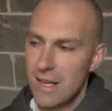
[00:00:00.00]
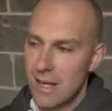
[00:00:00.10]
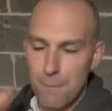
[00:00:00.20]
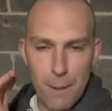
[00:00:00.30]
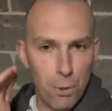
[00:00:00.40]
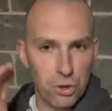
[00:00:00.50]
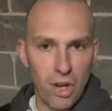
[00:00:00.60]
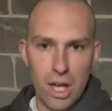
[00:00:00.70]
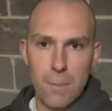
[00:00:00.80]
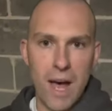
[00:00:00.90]
And people are
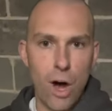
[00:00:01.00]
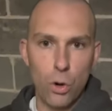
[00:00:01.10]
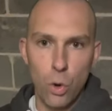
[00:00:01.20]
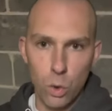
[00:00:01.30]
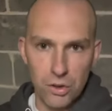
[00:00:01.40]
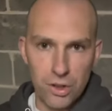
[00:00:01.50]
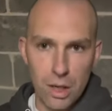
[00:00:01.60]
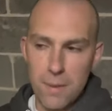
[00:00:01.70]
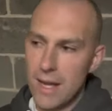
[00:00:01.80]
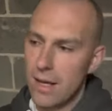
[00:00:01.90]
talking about how cool it's going
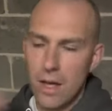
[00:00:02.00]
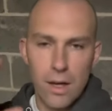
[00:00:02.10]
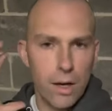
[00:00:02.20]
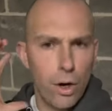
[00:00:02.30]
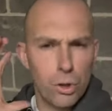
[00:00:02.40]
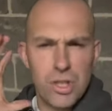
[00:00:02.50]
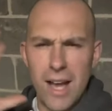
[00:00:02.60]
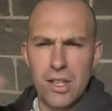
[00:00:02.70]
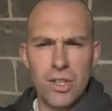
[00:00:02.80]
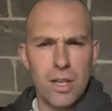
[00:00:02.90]
to be. Oh,
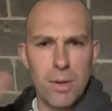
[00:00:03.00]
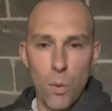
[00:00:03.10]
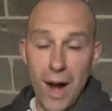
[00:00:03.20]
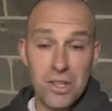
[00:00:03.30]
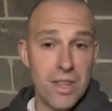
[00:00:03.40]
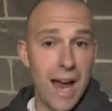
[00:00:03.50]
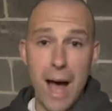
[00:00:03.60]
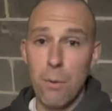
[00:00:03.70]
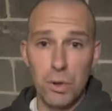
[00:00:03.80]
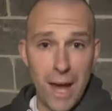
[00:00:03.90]
Chad, are you going to be watching it?
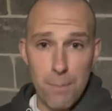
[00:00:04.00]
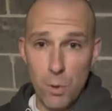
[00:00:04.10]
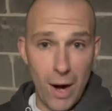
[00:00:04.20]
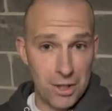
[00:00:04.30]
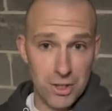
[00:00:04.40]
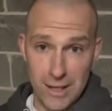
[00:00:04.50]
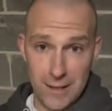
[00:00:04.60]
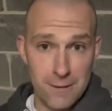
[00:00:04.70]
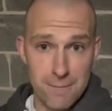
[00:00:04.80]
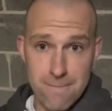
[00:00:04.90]
I will not be watching it.
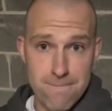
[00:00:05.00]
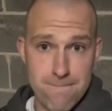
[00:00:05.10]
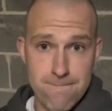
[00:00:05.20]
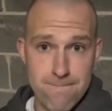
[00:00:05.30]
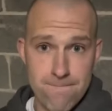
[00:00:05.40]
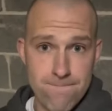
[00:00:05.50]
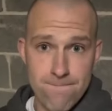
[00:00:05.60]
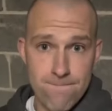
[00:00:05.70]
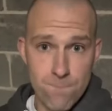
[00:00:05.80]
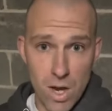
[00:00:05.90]

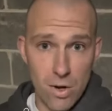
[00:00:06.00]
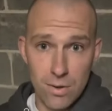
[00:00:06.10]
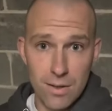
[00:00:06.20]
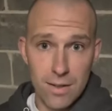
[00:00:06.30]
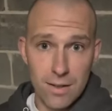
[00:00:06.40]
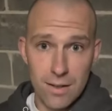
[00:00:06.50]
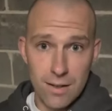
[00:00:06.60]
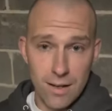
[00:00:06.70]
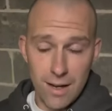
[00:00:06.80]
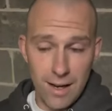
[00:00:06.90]
No,
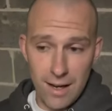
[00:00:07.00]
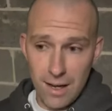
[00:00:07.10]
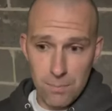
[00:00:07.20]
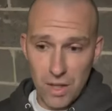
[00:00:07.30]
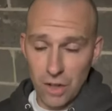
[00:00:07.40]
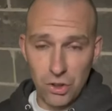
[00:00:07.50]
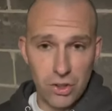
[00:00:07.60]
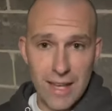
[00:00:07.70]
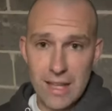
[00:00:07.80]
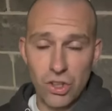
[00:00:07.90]
uh, because this
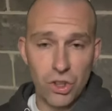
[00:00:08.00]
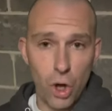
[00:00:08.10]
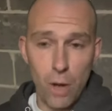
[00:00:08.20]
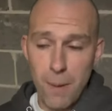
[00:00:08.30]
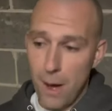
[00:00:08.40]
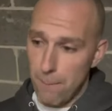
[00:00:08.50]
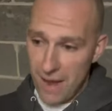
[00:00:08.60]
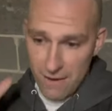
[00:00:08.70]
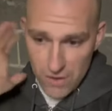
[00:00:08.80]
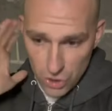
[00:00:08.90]
again, this is all about
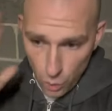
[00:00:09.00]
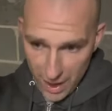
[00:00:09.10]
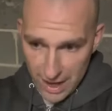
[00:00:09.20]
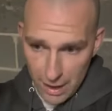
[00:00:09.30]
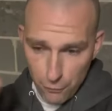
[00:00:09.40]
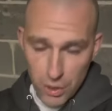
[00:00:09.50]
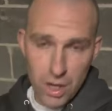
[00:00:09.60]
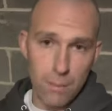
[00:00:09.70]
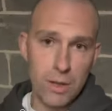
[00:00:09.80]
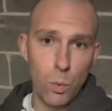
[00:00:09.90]
paving the way for the
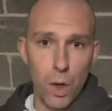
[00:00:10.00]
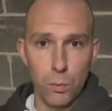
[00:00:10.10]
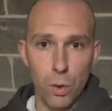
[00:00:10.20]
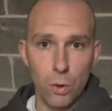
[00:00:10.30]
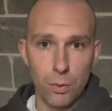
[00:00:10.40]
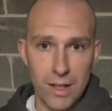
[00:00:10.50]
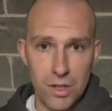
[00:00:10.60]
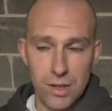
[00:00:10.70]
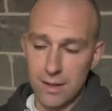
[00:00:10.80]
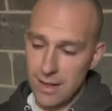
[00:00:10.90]
coming one world
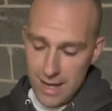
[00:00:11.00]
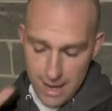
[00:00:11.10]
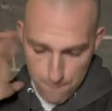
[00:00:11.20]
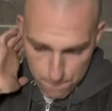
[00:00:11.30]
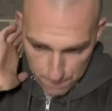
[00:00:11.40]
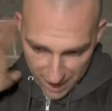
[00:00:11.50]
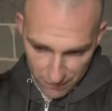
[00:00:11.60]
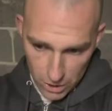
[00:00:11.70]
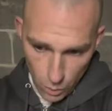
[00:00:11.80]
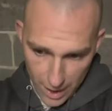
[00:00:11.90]
religion and
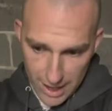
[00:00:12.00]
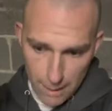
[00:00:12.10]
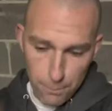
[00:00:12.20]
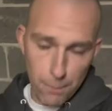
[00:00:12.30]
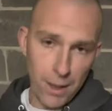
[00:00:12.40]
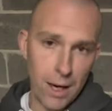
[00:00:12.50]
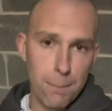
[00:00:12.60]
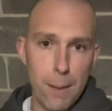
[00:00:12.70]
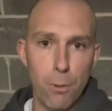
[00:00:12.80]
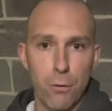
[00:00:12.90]
paving the way and preparing
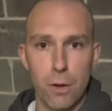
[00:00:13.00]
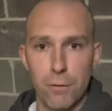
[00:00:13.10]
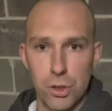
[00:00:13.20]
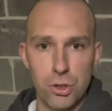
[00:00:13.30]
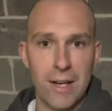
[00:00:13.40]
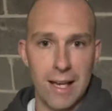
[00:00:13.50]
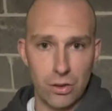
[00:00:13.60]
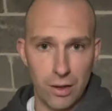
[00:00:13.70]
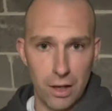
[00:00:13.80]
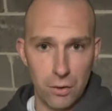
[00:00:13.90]
people for the future
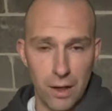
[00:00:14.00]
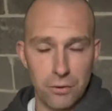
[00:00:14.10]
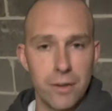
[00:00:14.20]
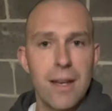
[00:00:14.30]
Antichrist.